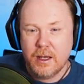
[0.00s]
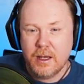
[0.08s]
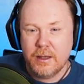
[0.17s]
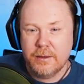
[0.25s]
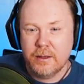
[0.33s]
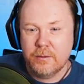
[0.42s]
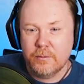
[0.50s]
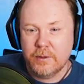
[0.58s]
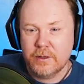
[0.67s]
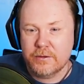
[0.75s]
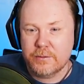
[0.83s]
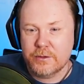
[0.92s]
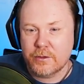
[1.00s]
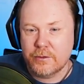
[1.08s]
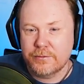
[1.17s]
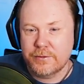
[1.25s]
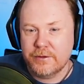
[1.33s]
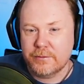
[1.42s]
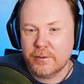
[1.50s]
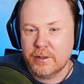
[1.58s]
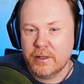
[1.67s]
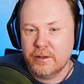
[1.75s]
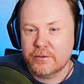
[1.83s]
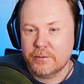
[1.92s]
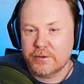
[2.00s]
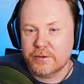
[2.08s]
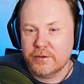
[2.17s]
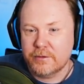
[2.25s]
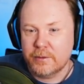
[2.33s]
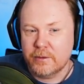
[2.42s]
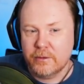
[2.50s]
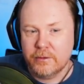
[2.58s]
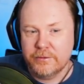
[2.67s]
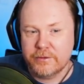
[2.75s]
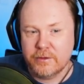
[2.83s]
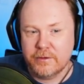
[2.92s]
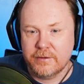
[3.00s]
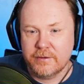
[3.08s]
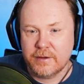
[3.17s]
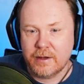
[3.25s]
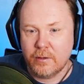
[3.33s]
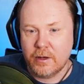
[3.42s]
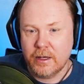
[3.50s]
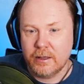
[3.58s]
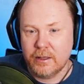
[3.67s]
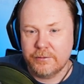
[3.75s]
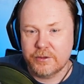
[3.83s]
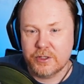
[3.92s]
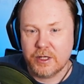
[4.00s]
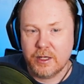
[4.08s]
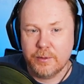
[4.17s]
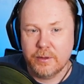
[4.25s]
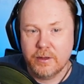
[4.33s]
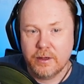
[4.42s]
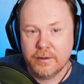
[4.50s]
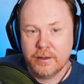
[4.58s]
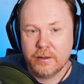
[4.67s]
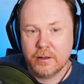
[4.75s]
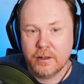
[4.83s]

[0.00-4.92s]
And then we're going to switch off this one and switch this one on. So this is our eye left shape. And then,